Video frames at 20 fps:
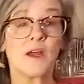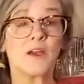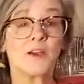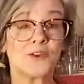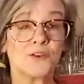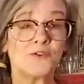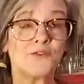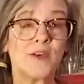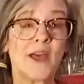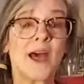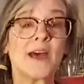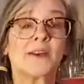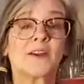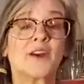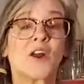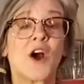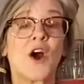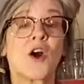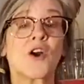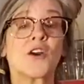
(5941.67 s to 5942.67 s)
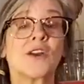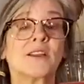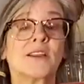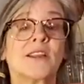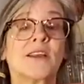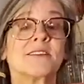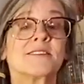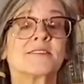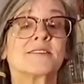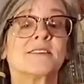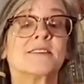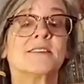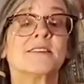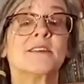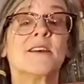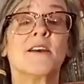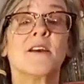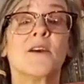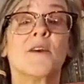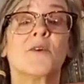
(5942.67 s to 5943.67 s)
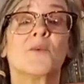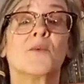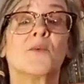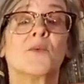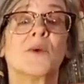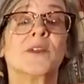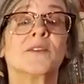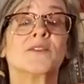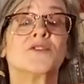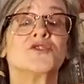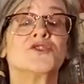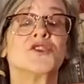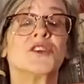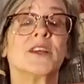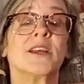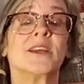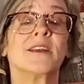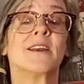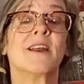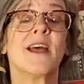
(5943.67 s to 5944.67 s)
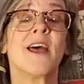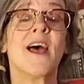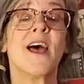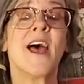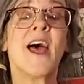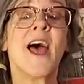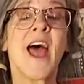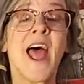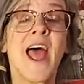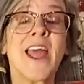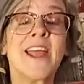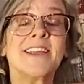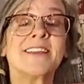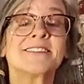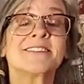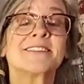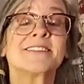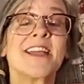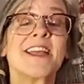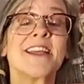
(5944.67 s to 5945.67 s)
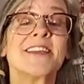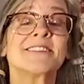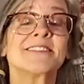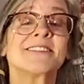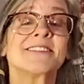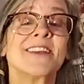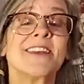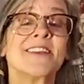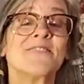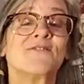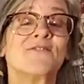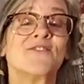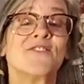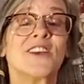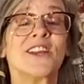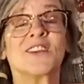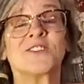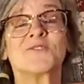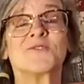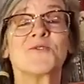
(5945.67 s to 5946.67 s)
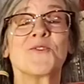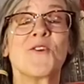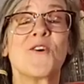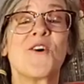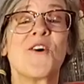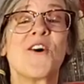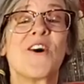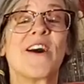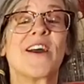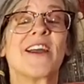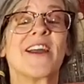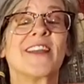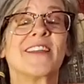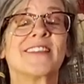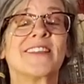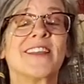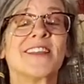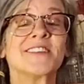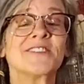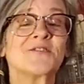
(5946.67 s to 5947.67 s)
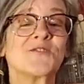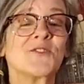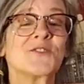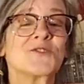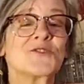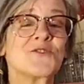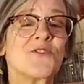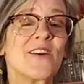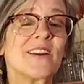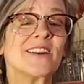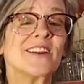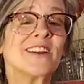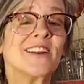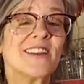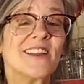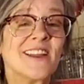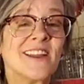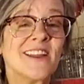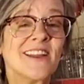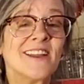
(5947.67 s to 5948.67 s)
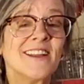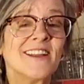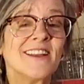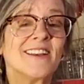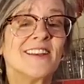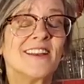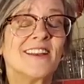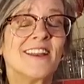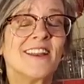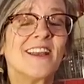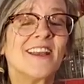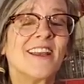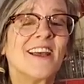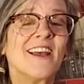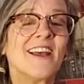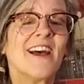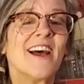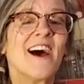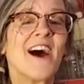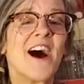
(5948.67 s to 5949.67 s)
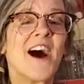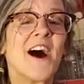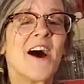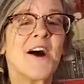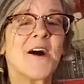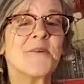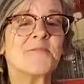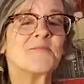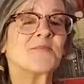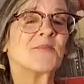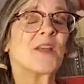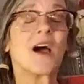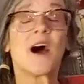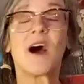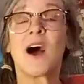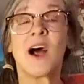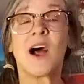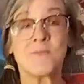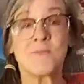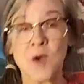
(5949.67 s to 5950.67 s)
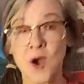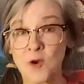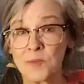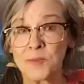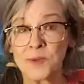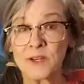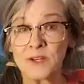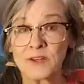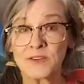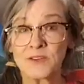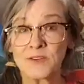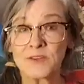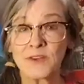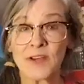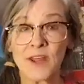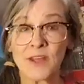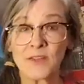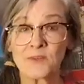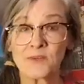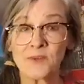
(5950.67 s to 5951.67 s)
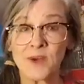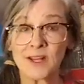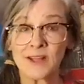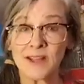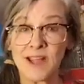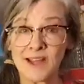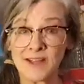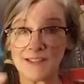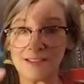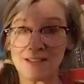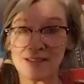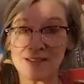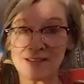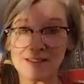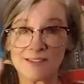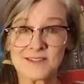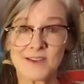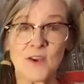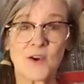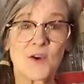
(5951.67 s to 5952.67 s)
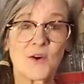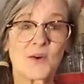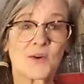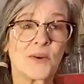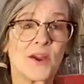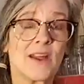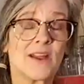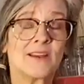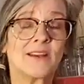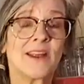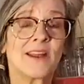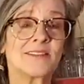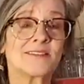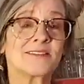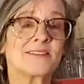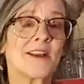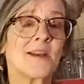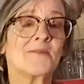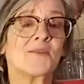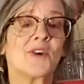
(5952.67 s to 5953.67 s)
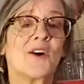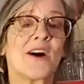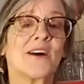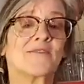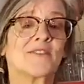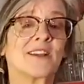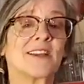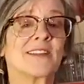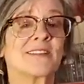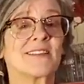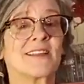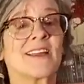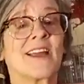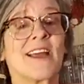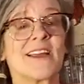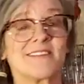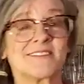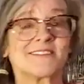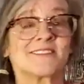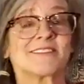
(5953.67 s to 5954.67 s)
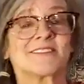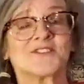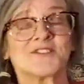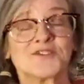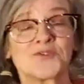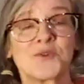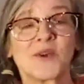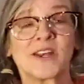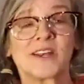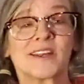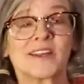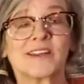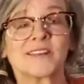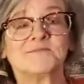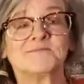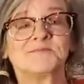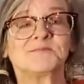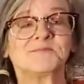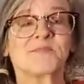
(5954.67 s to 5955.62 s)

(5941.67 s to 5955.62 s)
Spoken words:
you've had an art lesson with Jen. Hey, Stacy Vickroy, thanks for joining in. I'm hoping to do another one like this, so next time you'll have to get the guys to join in.